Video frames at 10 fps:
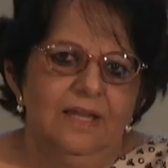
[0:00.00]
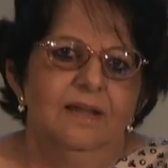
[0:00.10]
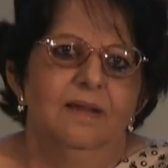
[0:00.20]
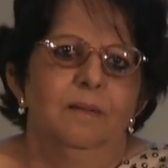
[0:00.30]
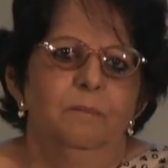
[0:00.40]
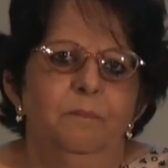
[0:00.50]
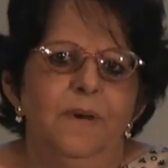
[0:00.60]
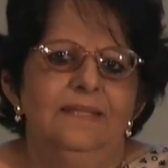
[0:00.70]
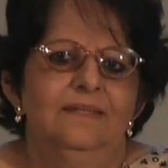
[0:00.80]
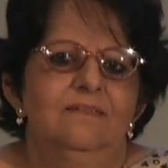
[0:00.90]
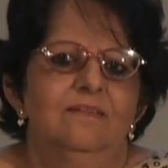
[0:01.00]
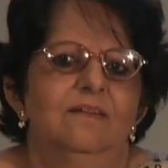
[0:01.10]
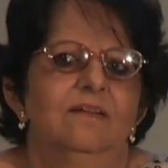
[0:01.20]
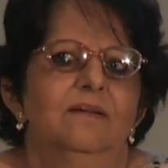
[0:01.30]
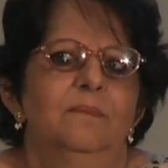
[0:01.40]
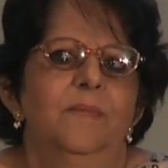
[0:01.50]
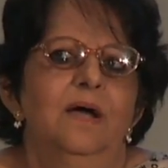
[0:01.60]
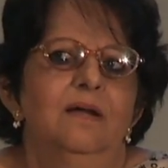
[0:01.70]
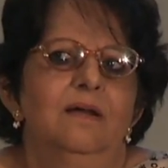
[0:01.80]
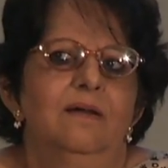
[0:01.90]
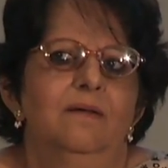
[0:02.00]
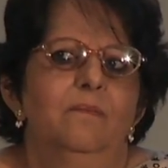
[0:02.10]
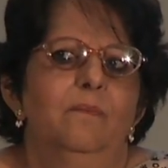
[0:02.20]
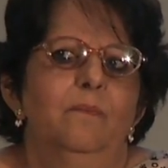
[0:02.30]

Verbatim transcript: Uh, but um, Uh,